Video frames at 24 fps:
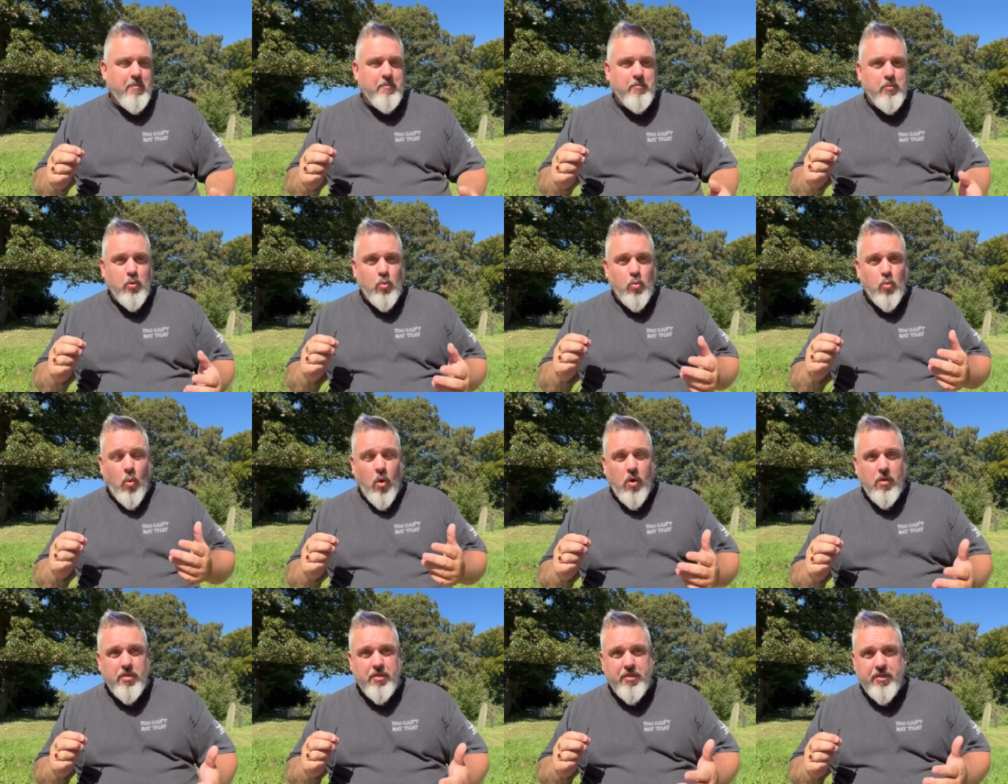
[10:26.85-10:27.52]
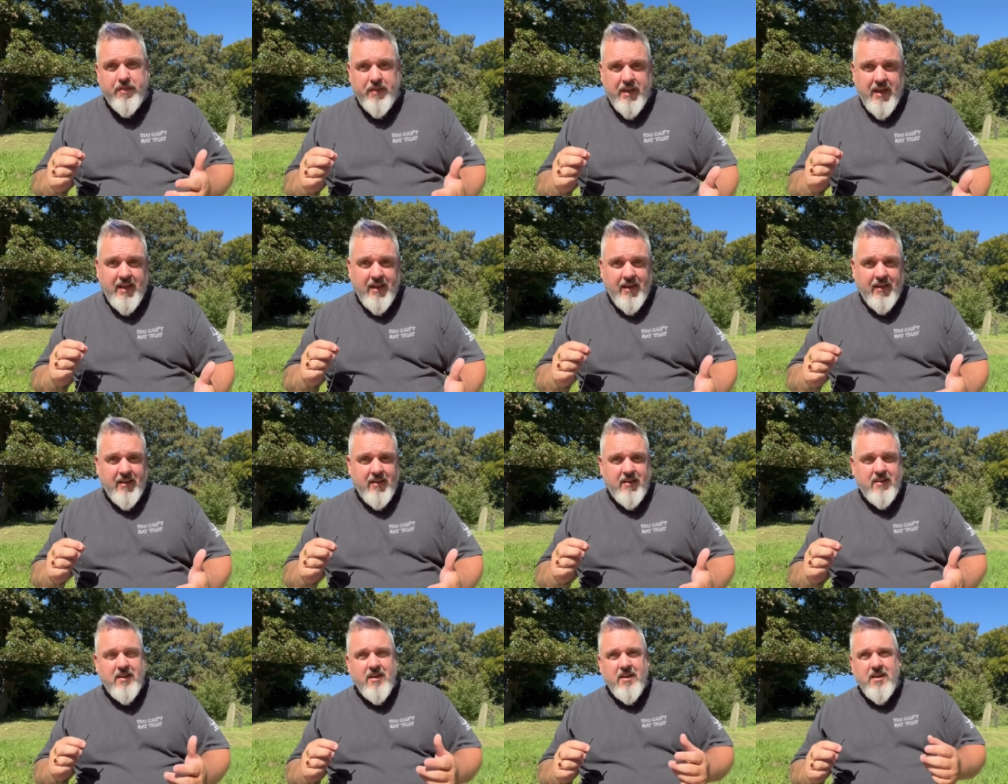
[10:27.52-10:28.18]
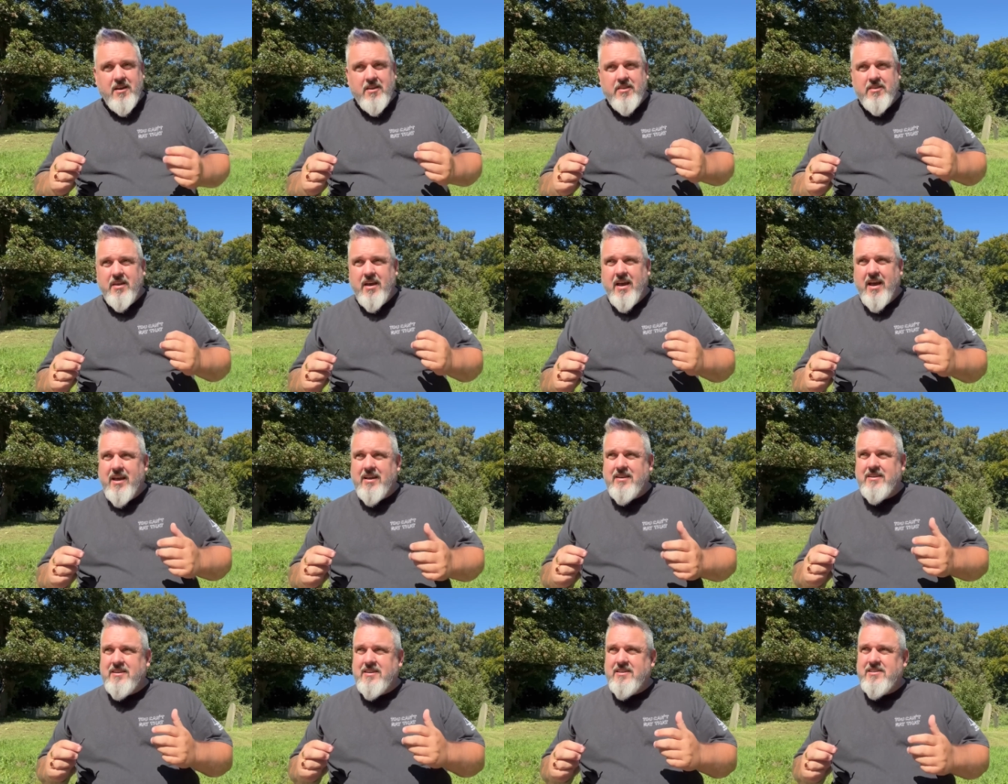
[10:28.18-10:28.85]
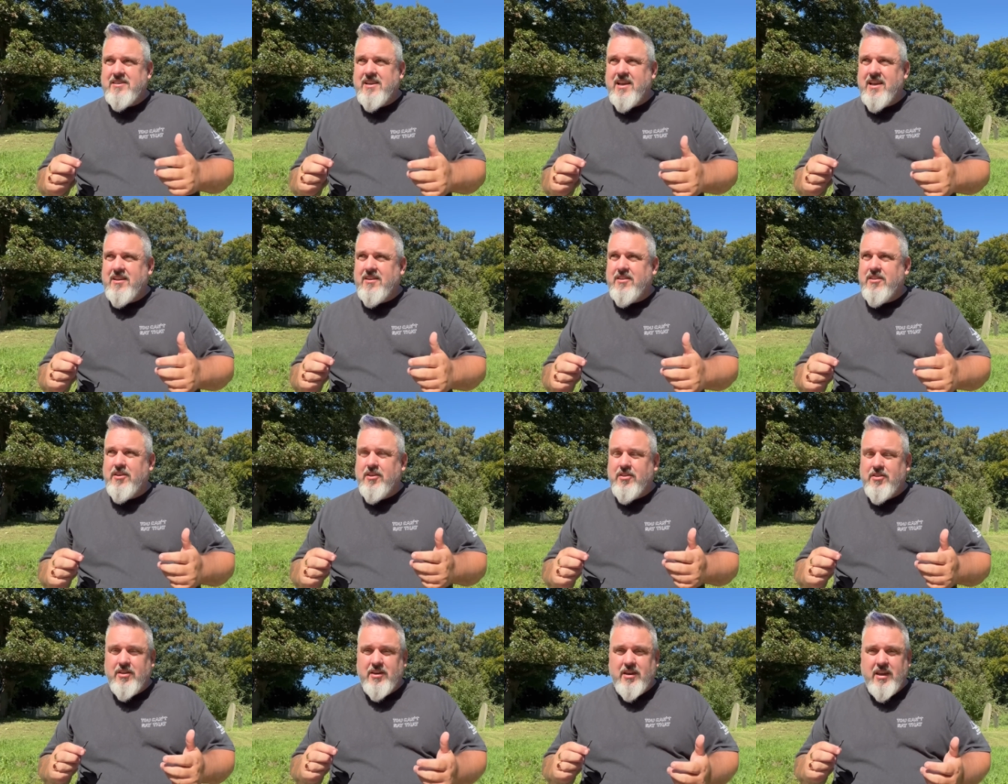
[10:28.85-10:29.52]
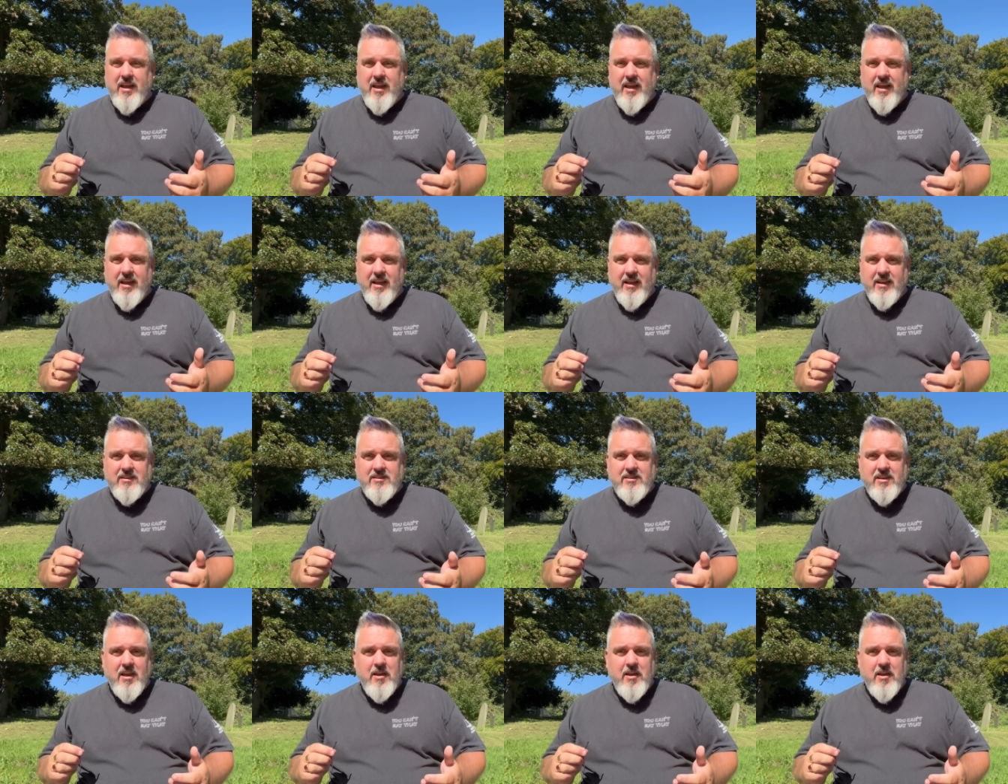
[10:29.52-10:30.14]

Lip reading: But one thing that Andy said the other day is,